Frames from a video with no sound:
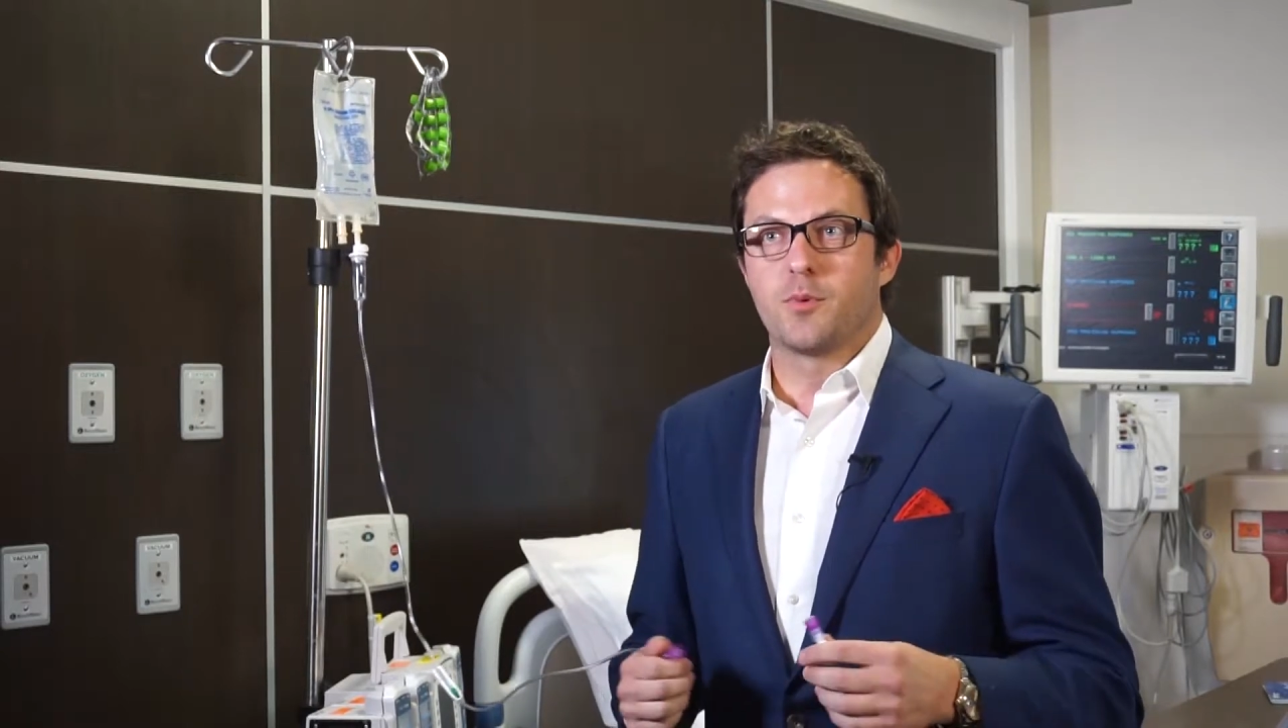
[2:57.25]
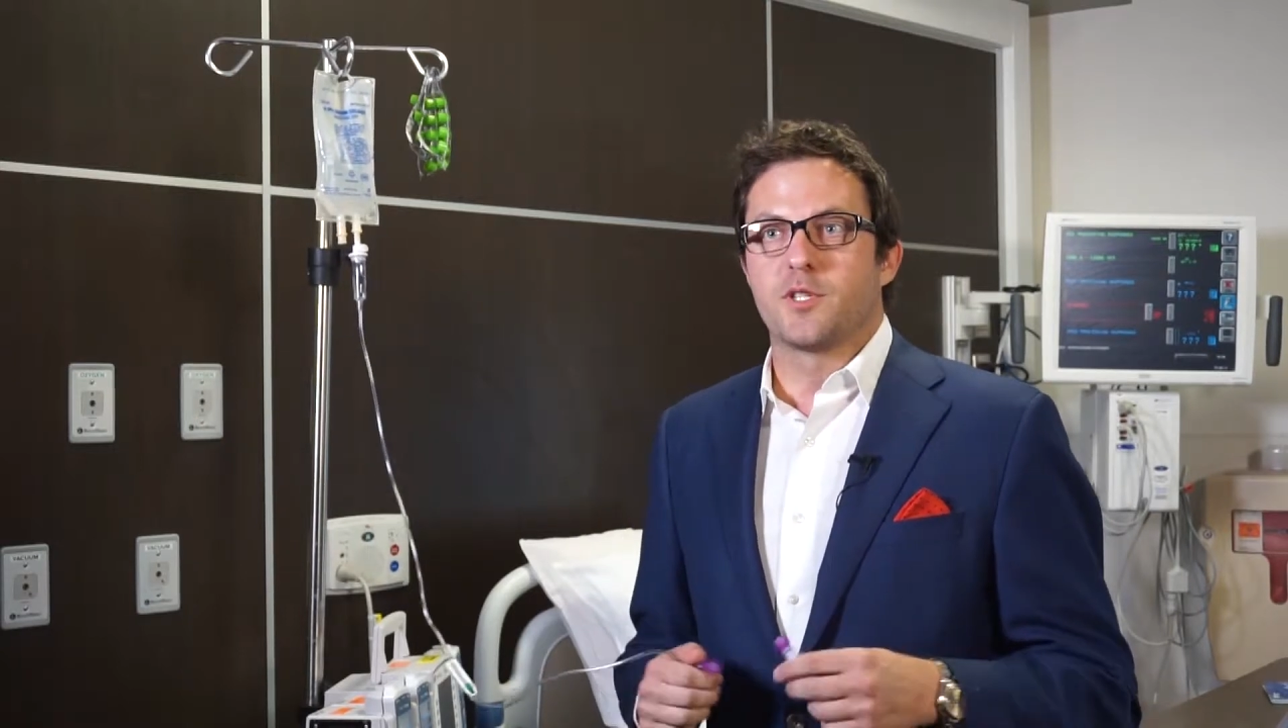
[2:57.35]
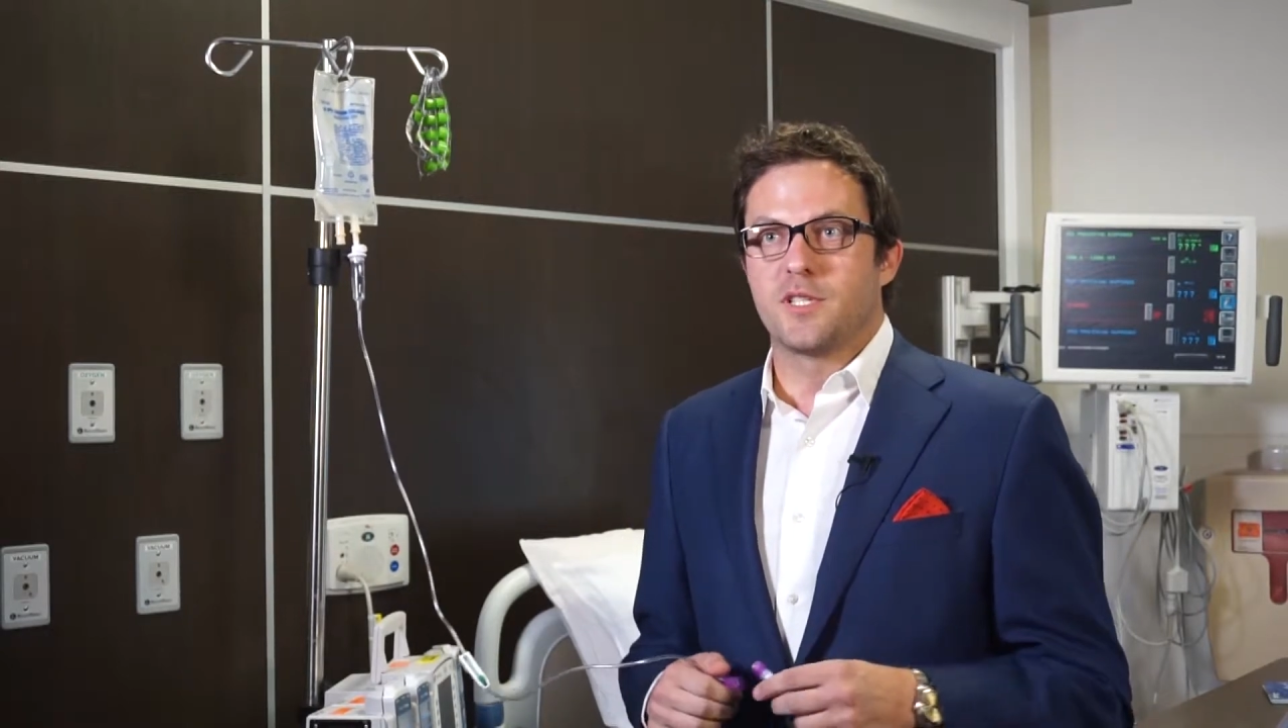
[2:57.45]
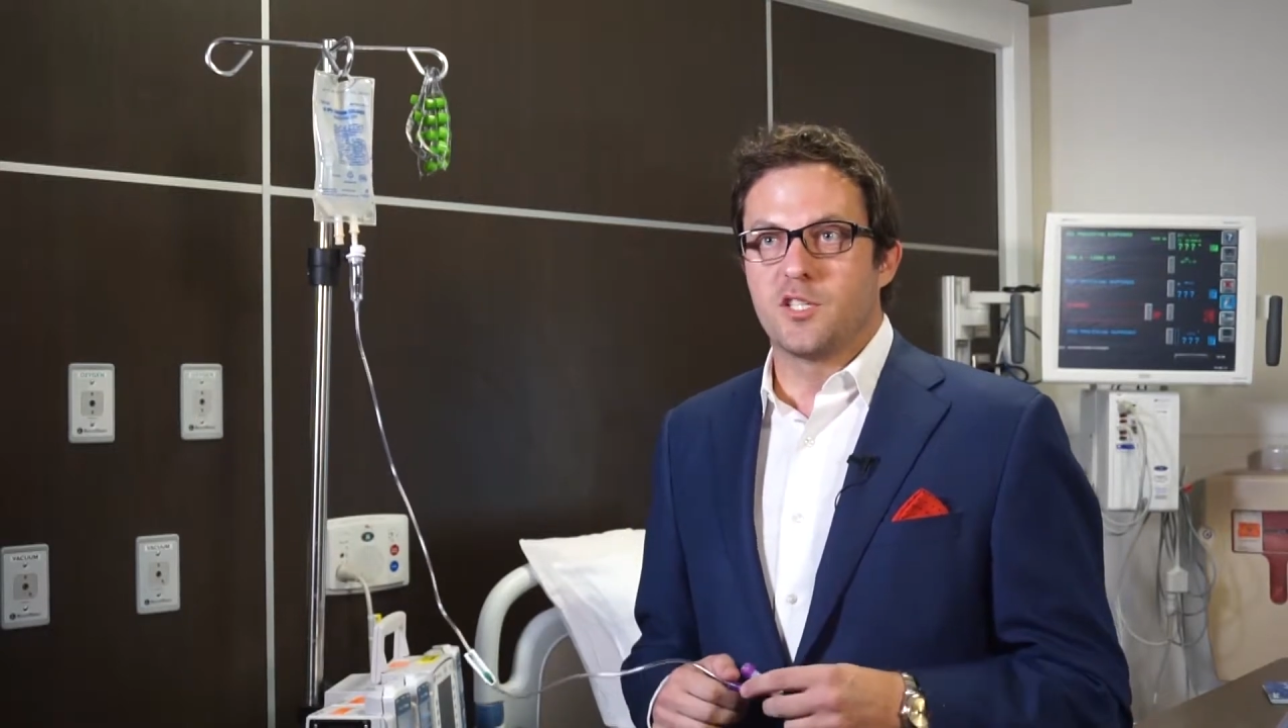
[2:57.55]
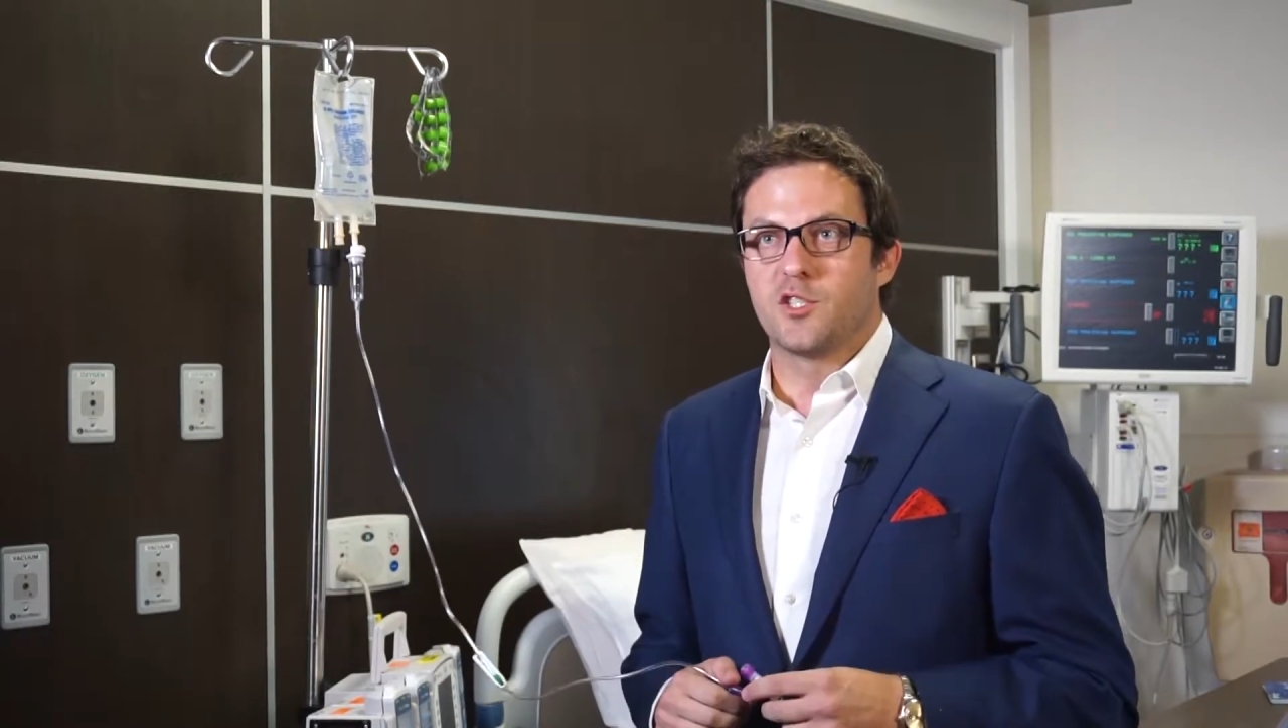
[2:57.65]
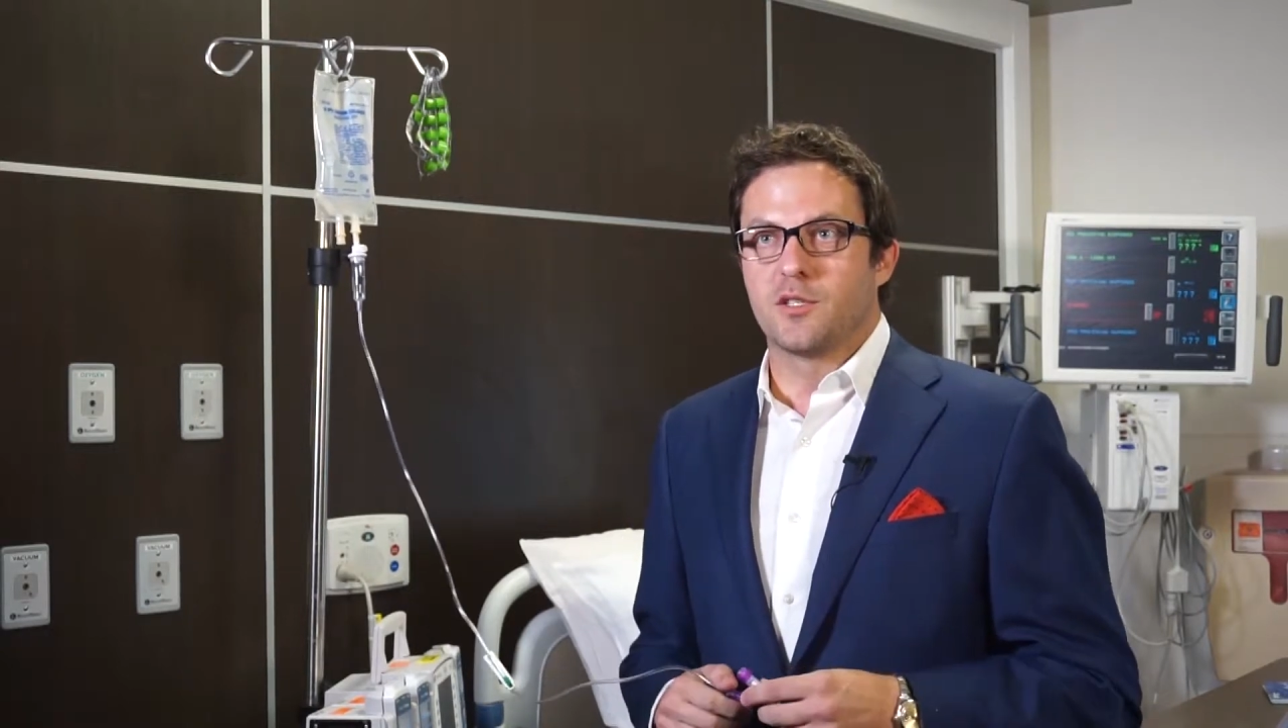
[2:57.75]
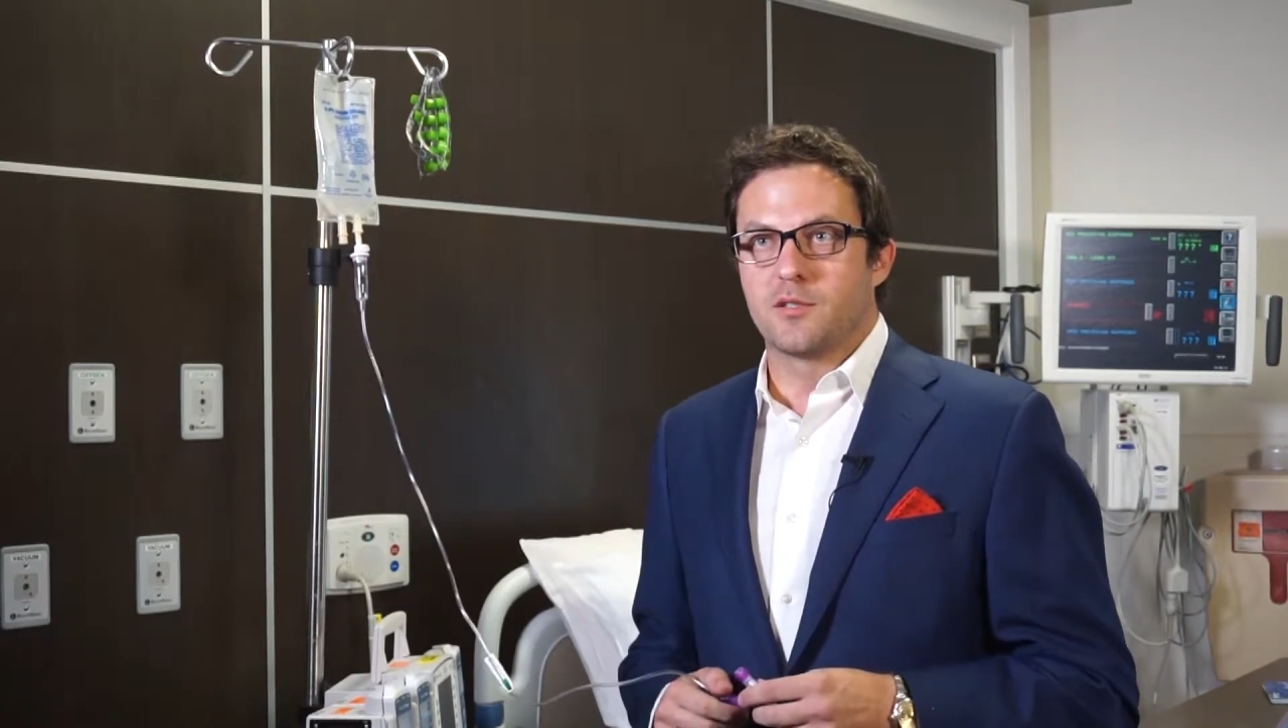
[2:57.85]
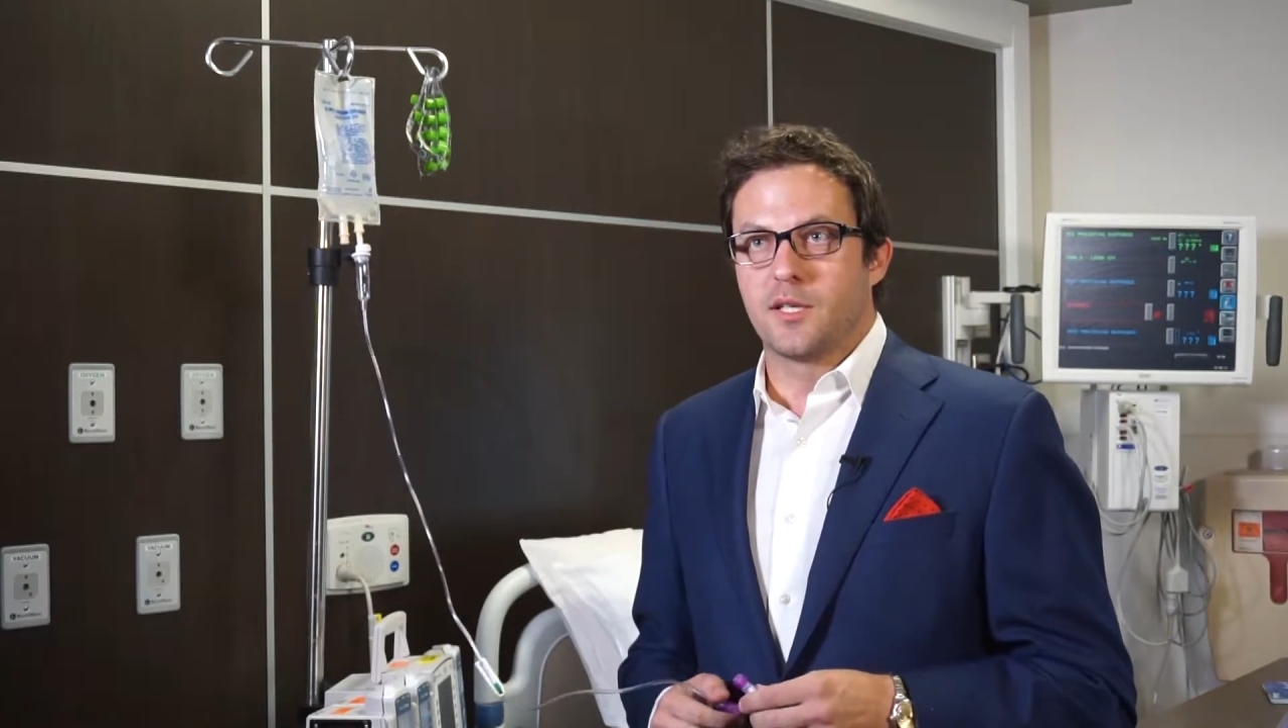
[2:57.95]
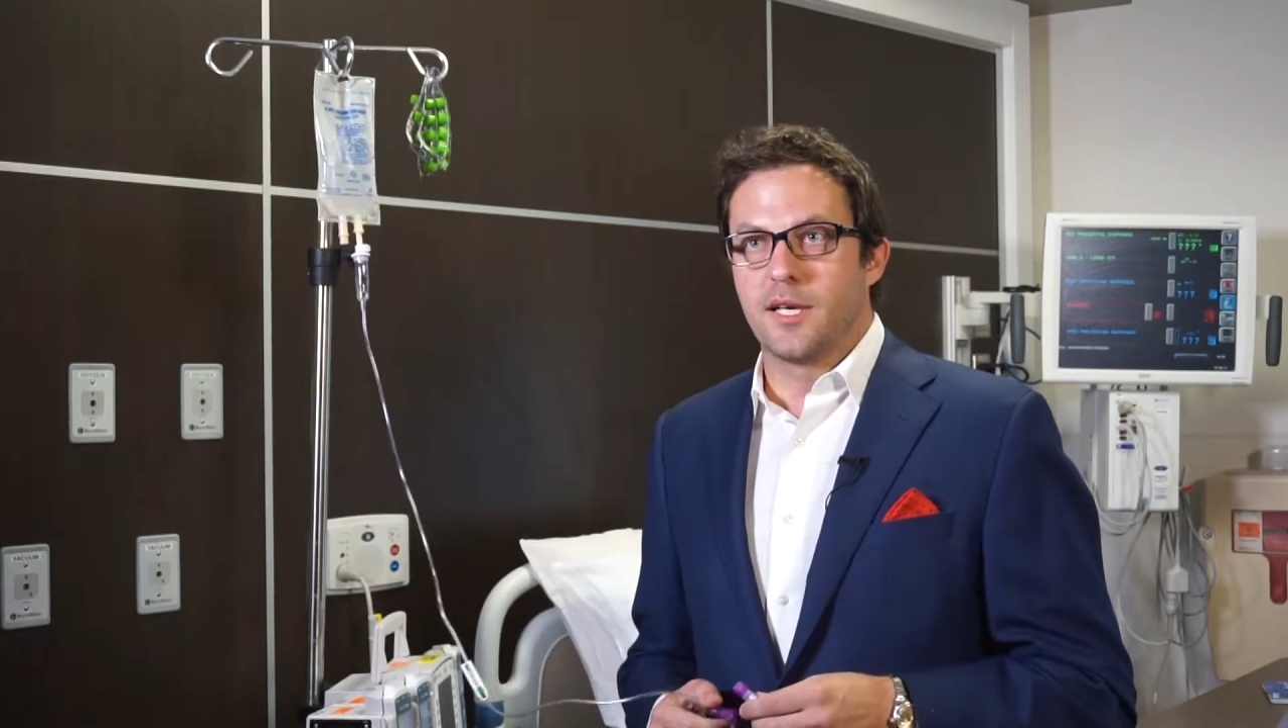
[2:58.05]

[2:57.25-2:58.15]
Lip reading: procedure to